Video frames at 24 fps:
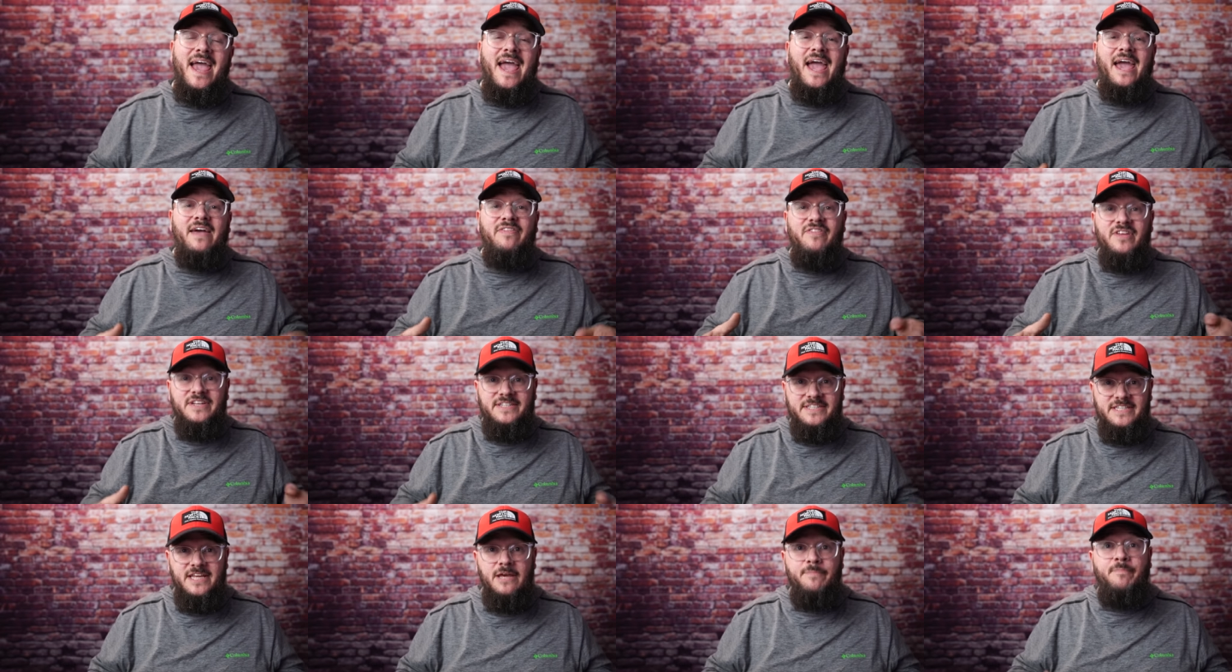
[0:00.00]
And the
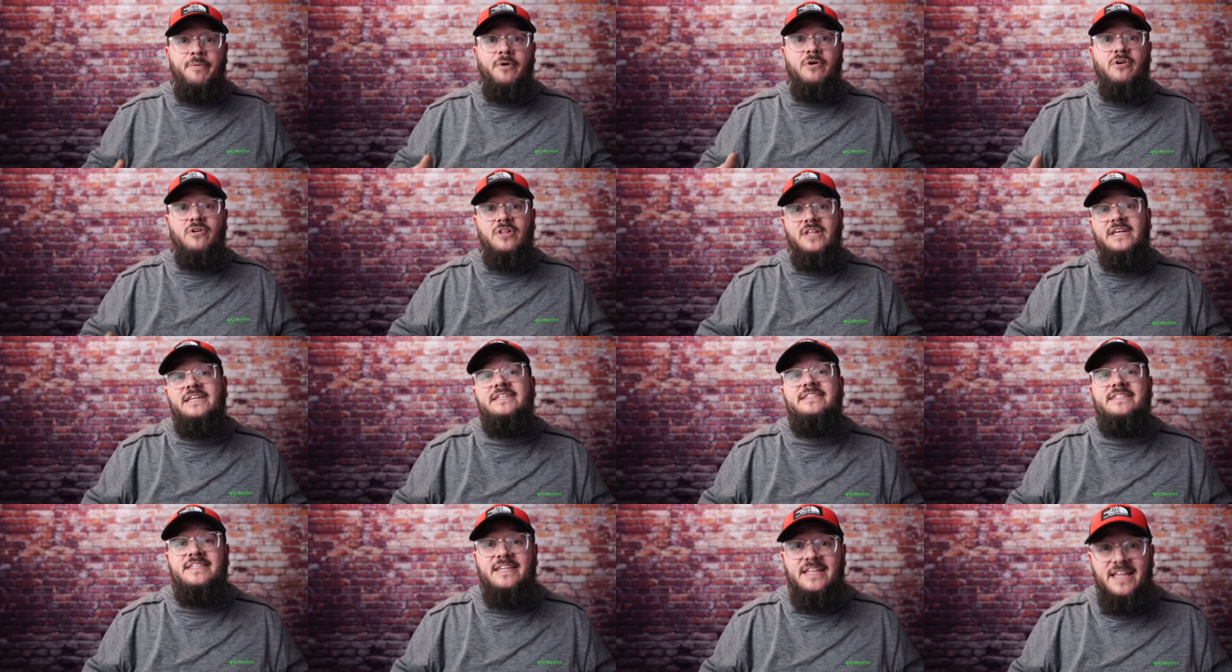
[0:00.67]
typical
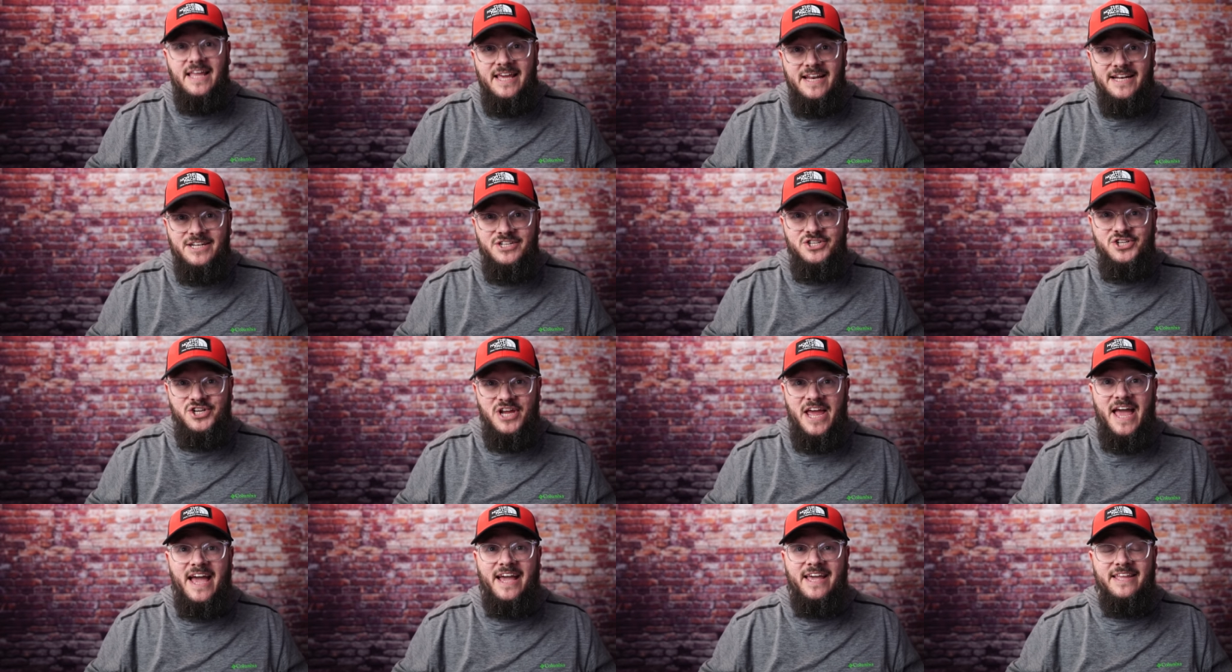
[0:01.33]
insulated
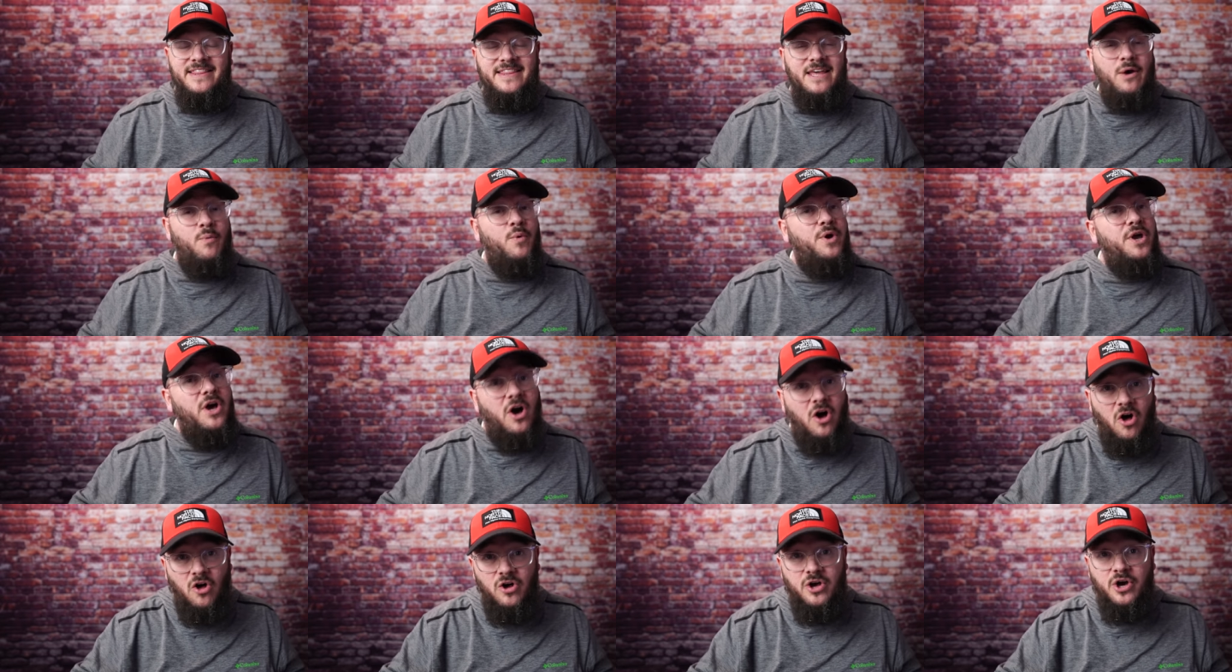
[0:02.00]
jacket that we
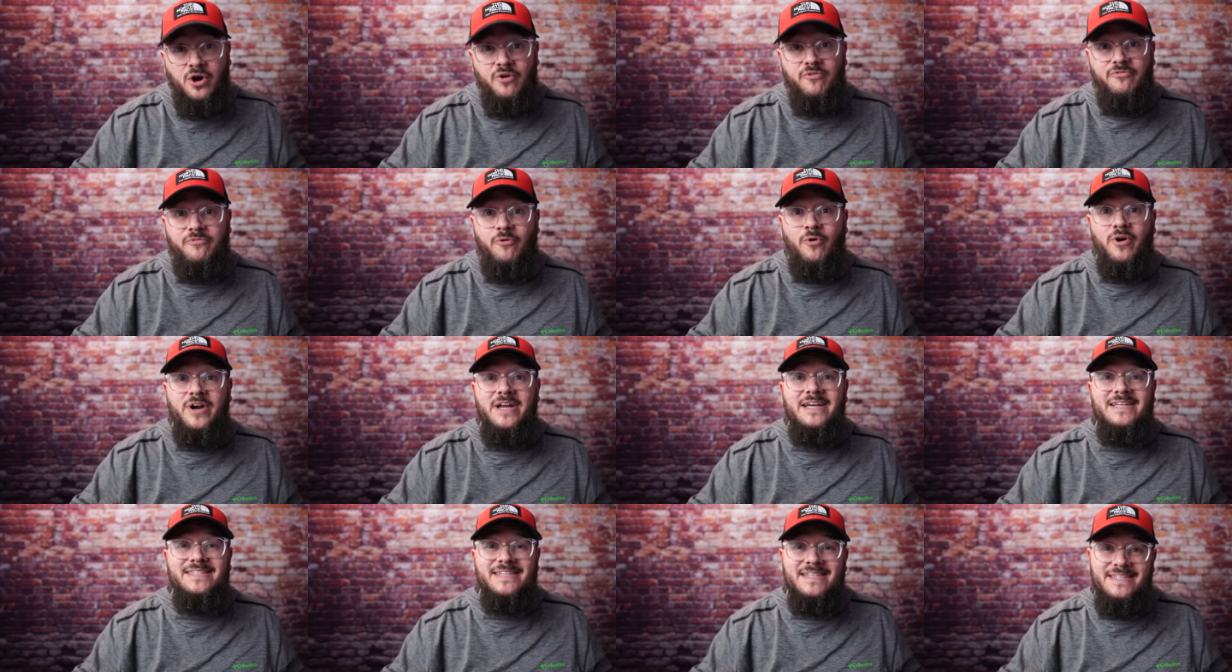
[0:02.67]
all go for is